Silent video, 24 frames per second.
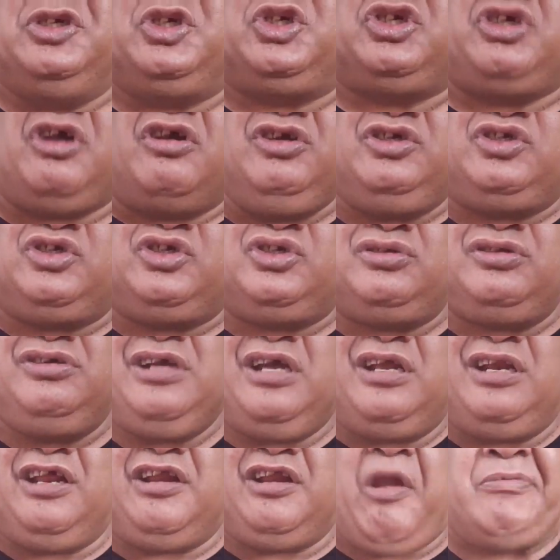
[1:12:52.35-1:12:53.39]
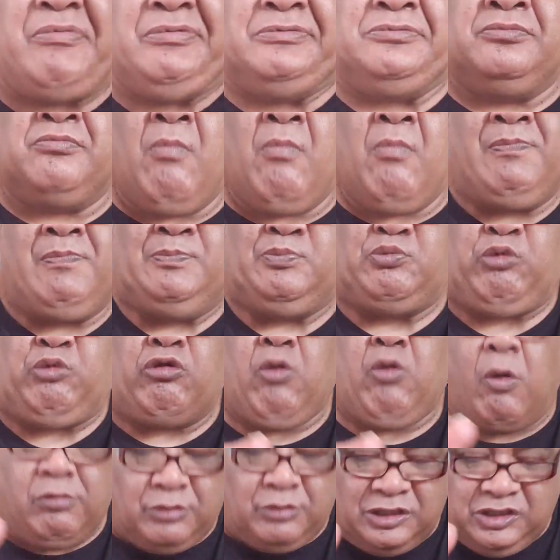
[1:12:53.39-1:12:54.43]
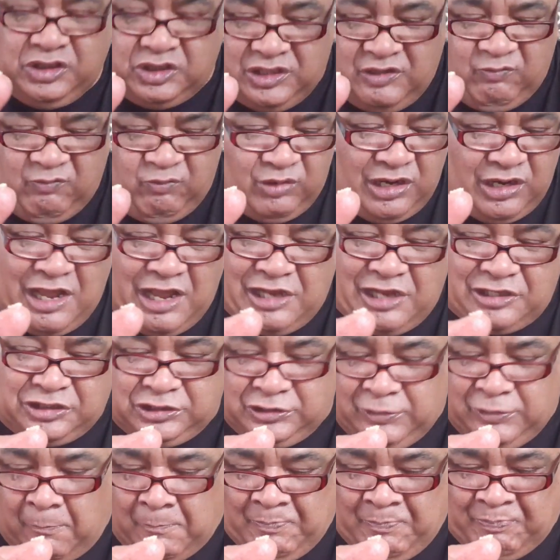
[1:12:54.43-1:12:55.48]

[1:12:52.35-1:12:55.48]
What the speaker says: is so true, Helena. Always left for last.